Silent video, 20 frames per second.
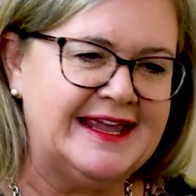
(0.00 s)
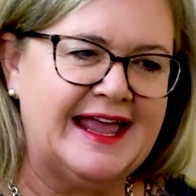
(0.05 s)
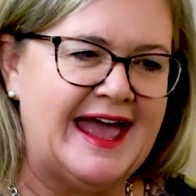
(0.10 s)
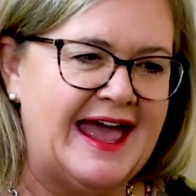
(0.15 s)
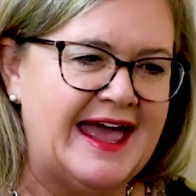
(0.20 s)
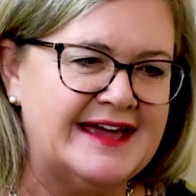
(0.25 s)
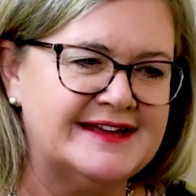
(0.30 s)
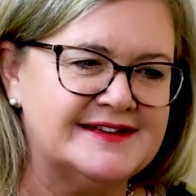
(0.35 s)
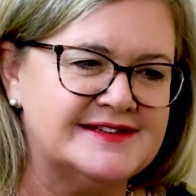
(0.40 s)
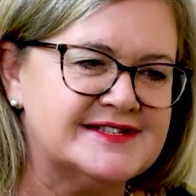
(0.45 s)

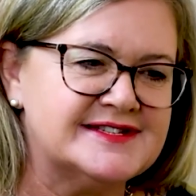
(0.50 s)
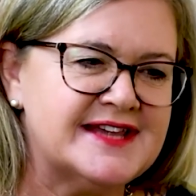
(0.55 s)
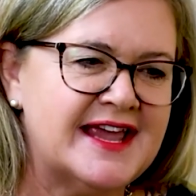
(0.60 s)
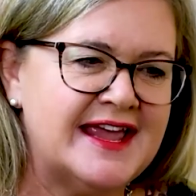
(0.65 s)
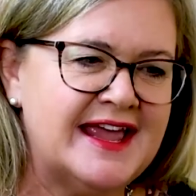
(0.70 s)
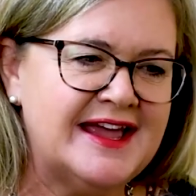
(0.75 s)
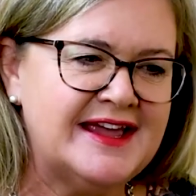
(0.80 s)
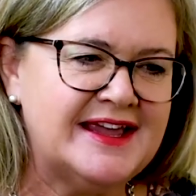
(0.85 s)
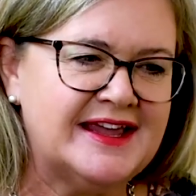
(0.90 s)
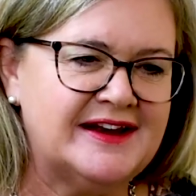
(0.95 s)
and
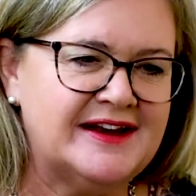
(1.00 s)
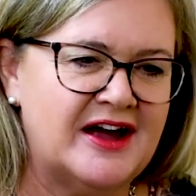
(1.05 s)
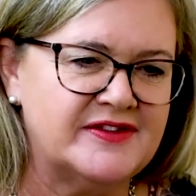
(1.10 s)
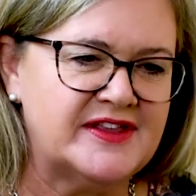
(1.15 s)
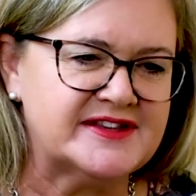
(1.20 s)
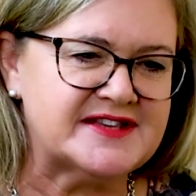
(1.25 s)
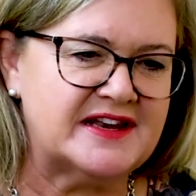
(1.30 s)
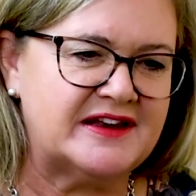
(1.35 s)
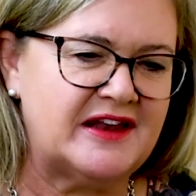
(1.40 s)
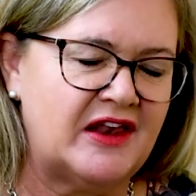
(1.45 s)

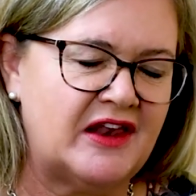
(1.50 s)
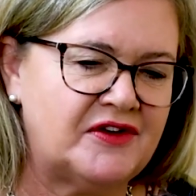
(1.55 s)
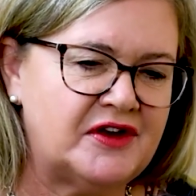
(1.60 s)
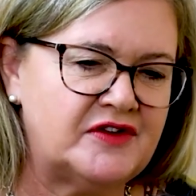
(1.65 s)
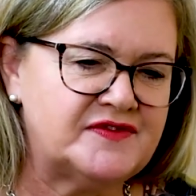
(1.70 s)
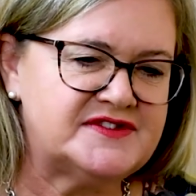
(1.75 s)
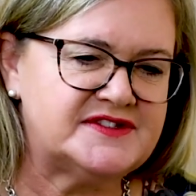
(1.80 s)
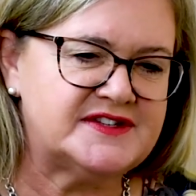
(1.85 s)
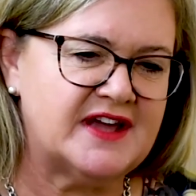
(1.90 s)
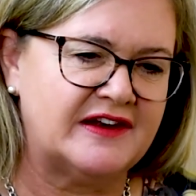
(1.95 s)
there's
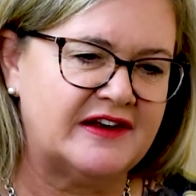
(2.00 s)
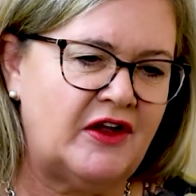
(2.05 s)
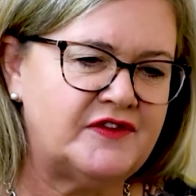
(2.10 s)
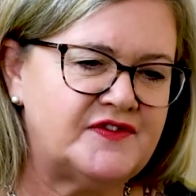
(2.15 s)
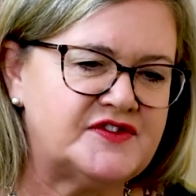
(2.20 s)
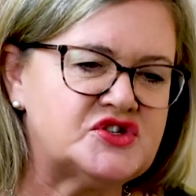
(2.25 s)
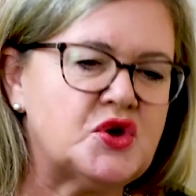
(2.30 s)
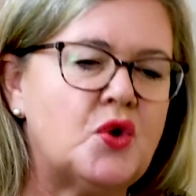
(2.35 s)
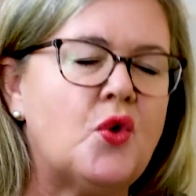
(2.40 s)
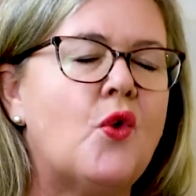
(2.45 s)
a lot
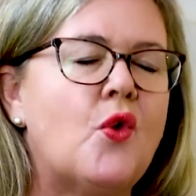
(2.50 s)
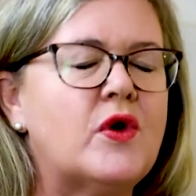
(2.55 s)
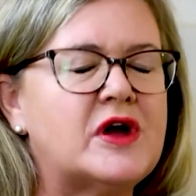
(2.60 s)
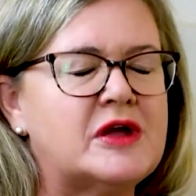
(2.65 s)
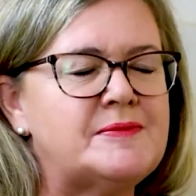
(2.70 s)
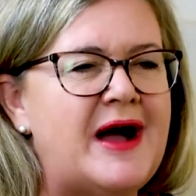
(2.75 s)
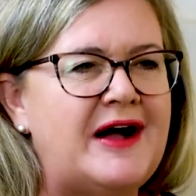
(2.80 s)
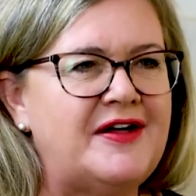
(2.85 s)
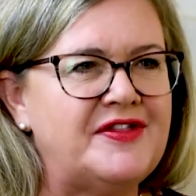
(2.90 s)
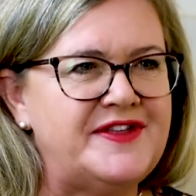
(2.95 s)
of talk
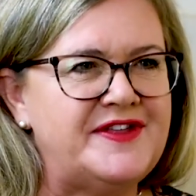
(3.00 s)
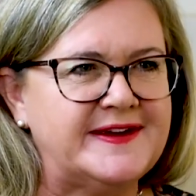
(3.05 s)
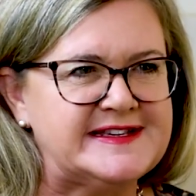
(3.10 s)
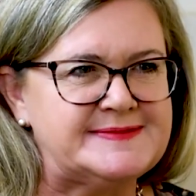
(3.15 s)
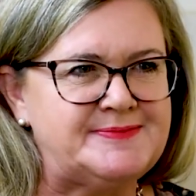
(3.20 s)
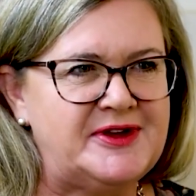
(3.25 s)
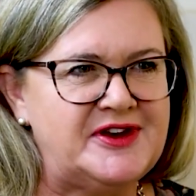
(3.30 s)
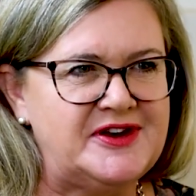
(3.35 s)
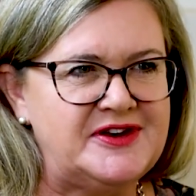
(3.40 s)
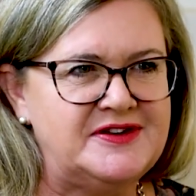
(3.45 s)
about things,
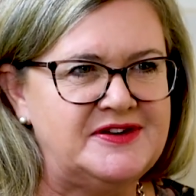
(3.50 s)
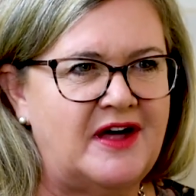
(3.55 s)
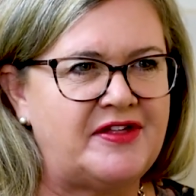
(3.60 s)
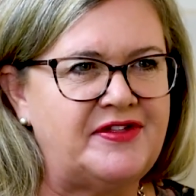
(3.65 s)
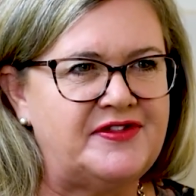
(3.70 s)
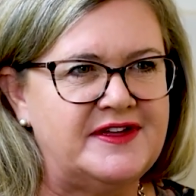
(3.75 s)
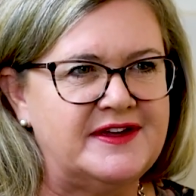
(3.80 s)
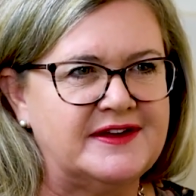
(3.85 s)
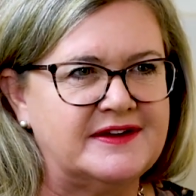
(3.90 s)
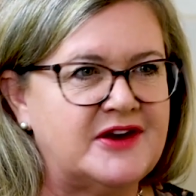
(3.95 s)
but
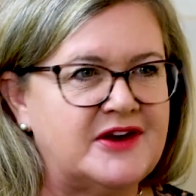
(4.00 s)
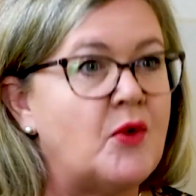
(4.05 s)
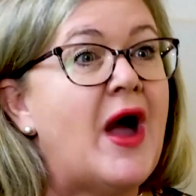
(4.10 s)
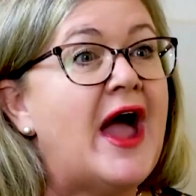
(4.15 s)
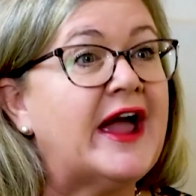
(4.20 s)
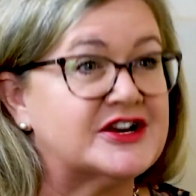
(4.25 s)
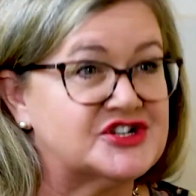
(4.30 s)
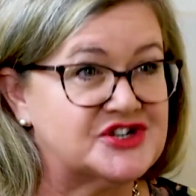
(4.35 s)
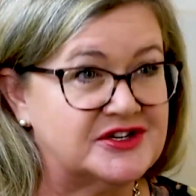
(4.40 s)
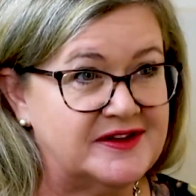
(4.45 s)
no
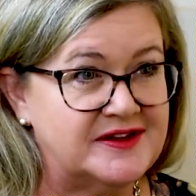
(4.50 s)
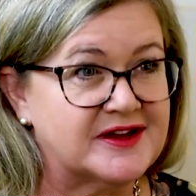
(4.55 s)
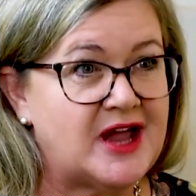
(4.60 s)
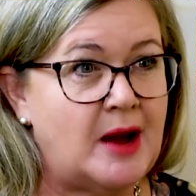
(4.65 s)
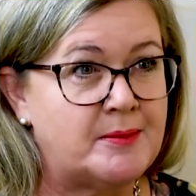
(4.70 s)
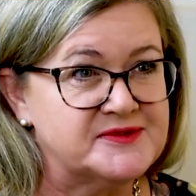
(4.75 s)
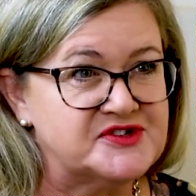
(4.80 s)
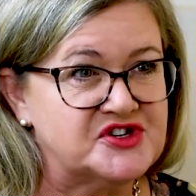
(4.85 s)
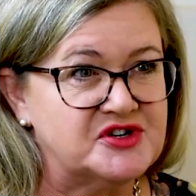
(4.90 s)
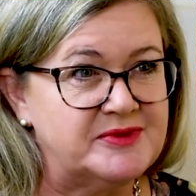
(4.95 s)
action that comes from